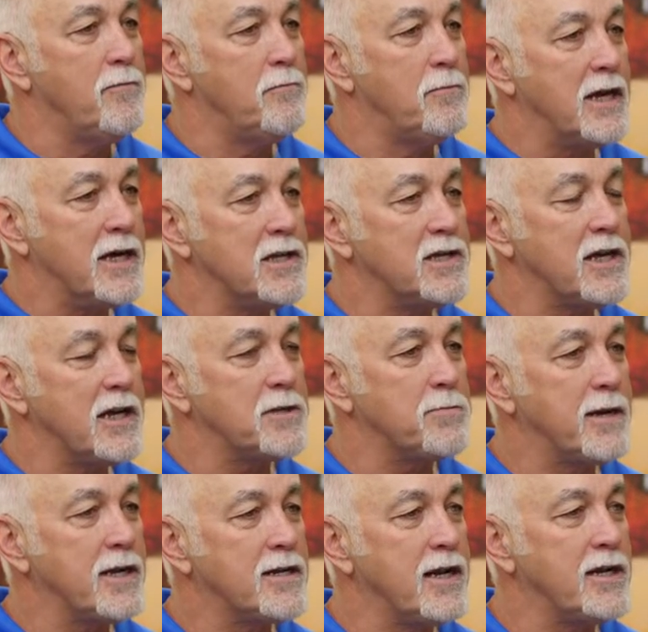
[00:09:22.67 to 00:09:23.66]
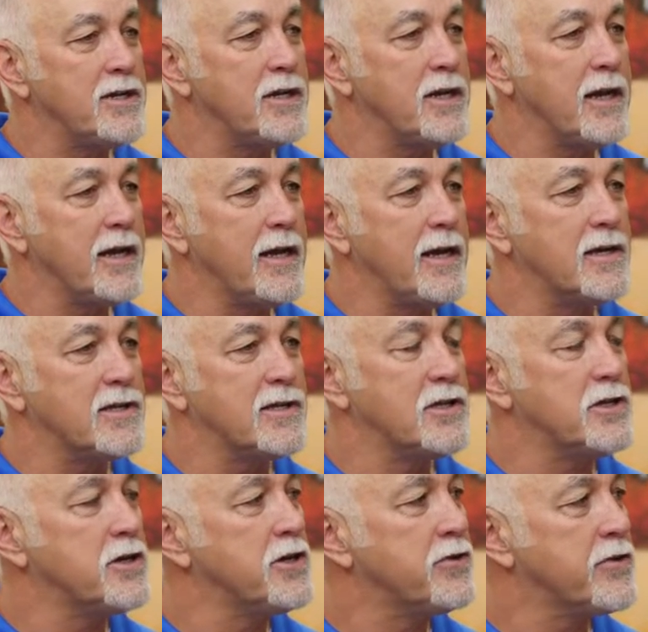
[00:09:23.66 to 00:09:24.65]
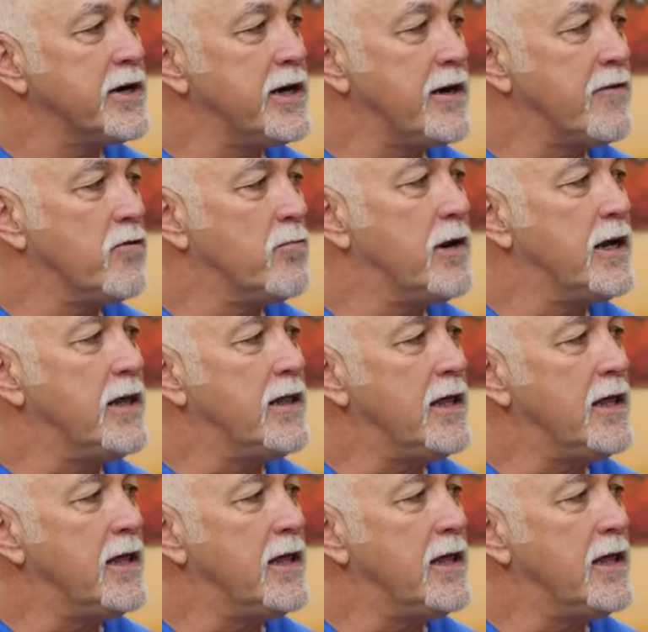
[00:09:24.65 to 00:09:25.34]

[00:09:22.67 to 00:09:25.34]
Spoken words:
Biggest expectation, I guess, is to treat everybody